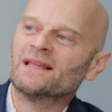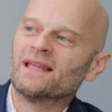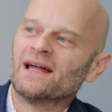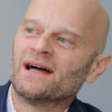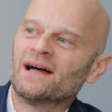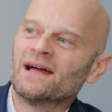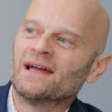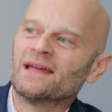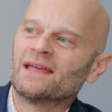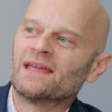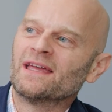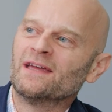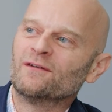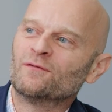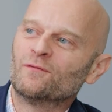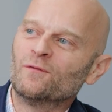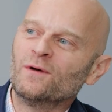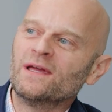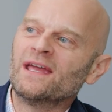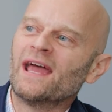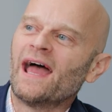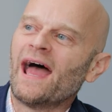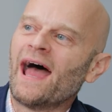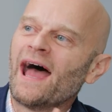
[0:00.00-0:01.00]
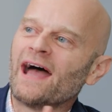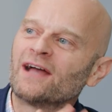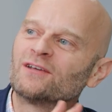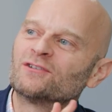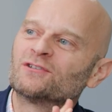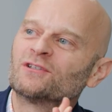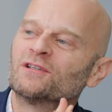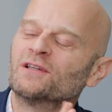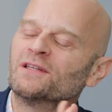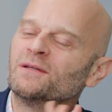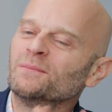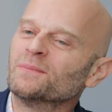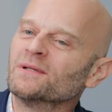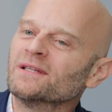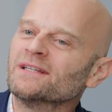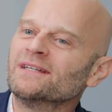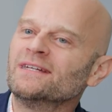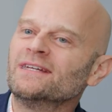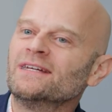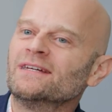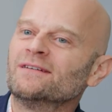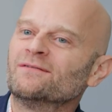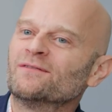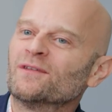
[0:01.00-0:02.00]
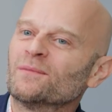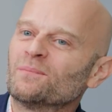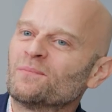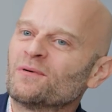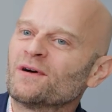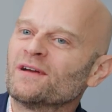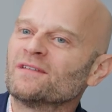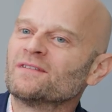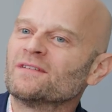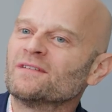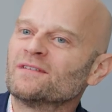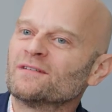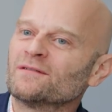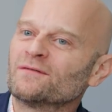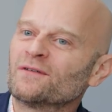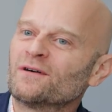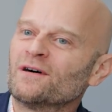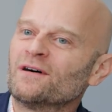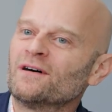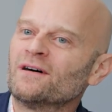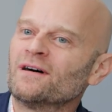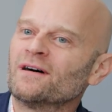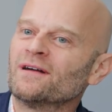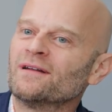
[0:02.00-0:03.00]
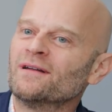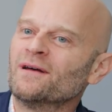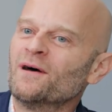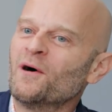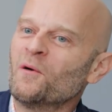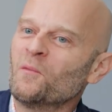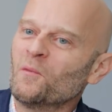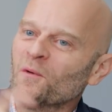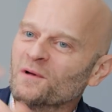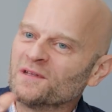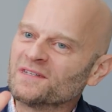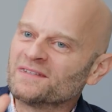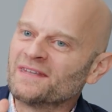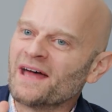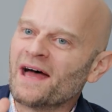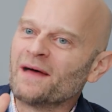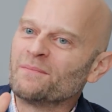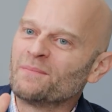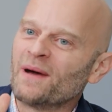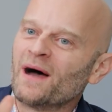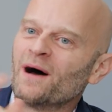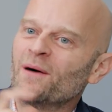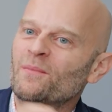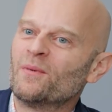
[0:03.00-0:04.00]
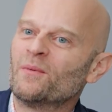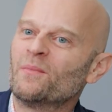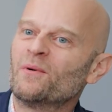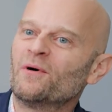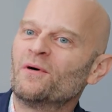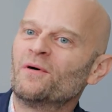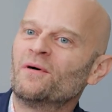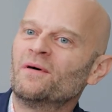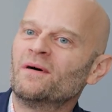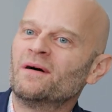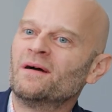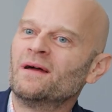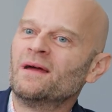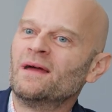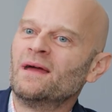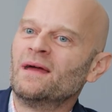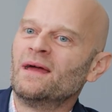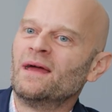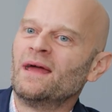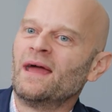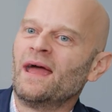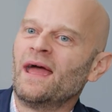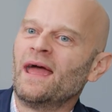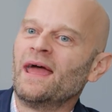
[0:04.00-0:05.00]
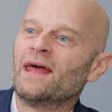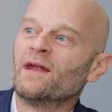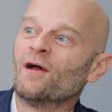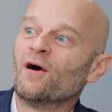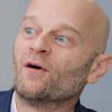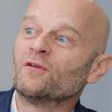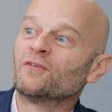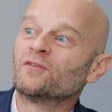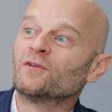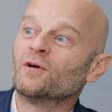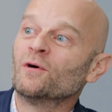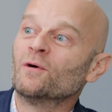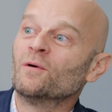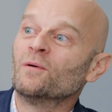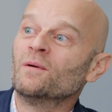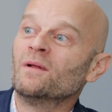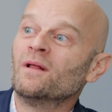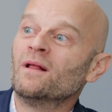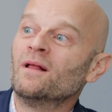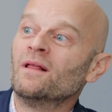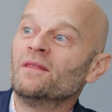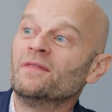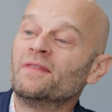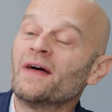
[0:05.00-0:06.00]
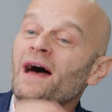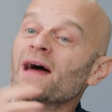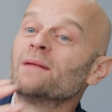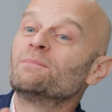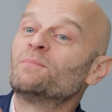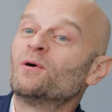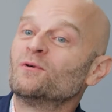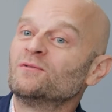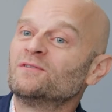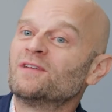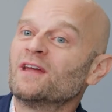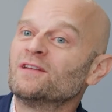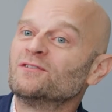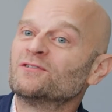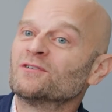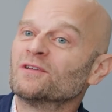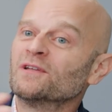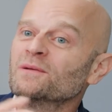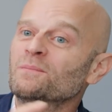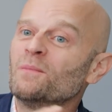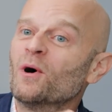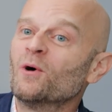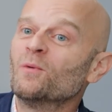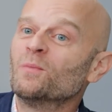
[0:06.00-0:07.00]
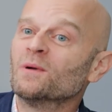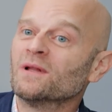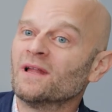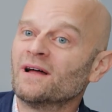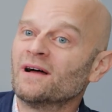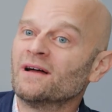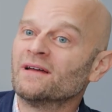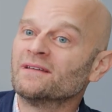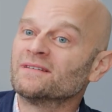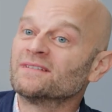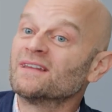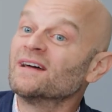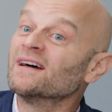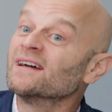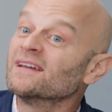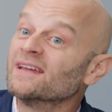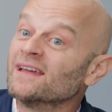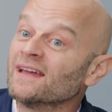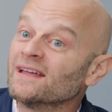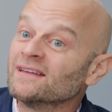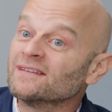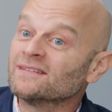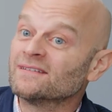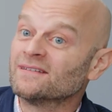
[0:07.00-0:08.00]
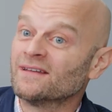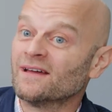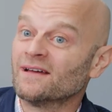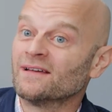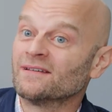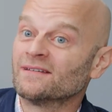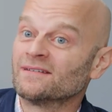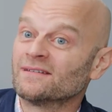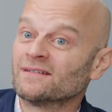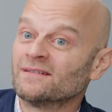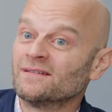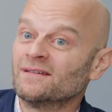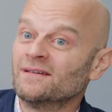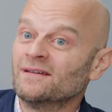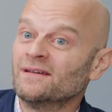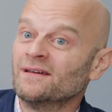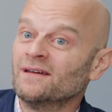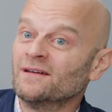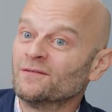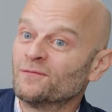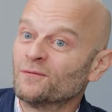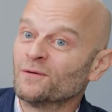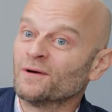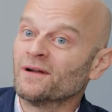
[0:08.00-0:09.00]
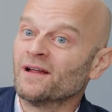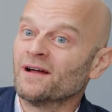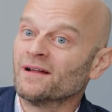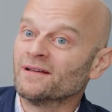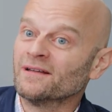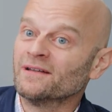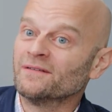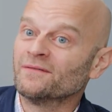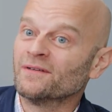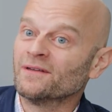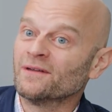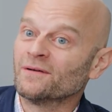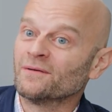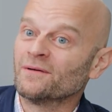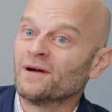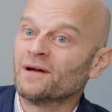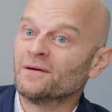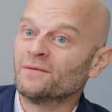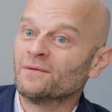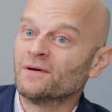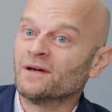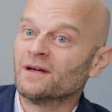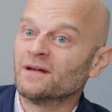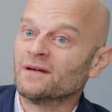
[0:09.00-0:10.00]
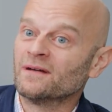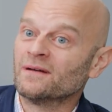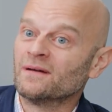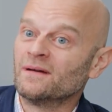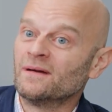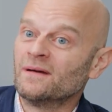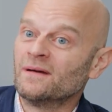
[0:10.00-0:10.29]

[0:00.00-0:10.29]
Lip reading: like if we actually believed the presence of God was that palpable, and also that potentially mobilized against us if we're not living the right way?